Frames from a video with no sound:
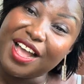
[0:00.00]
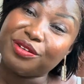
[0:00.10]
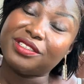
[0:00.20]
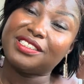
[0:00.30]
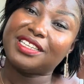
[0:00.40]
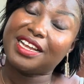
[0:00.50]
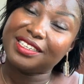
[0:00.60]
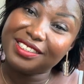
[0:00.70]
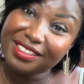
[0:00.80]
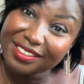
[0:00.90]
I was
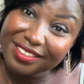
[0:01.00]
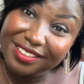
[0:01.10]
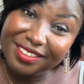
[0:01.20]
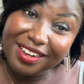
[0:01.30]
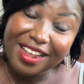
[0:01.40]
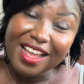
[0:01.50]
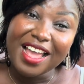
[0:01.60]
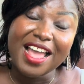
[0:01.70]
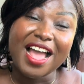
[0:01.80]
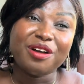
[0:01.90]
sad,
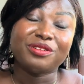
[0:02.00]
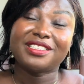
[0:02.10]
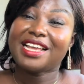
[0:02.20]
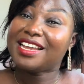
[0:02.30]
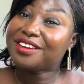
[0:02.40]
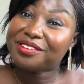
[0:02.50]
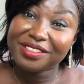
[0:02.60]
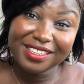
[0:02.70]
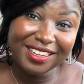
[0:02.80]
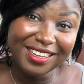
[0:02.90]
I was angry,